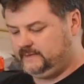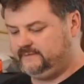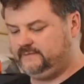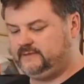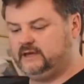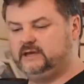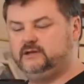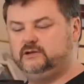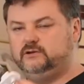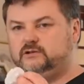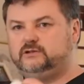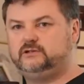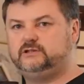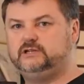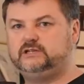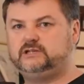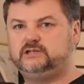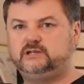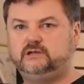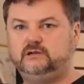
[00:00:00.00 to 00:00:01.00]
They use
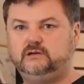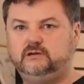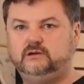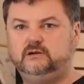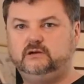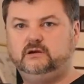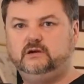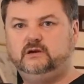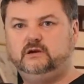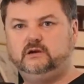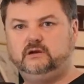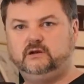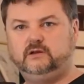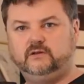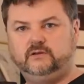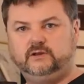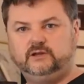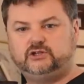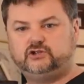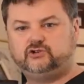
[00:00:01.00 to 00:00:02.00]
this
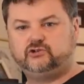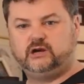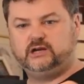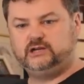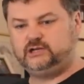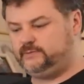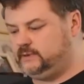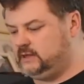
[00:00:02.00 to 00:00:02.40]
strange